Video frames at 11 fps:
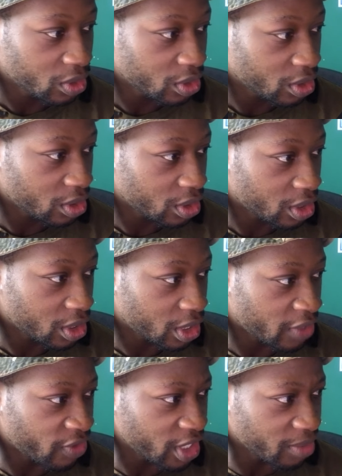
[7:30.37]
I
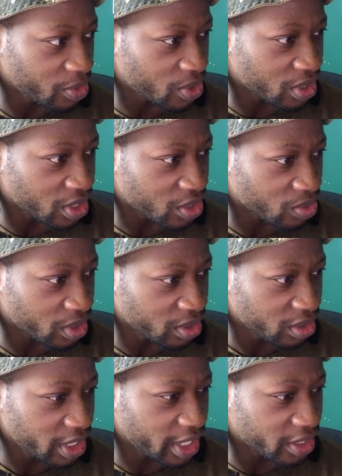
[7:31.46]
think I'm using this one.
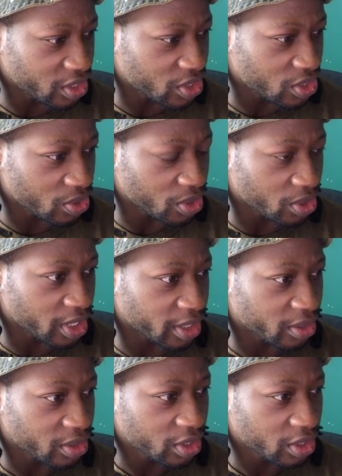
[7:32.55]
Yeah, this is Tokyo Night.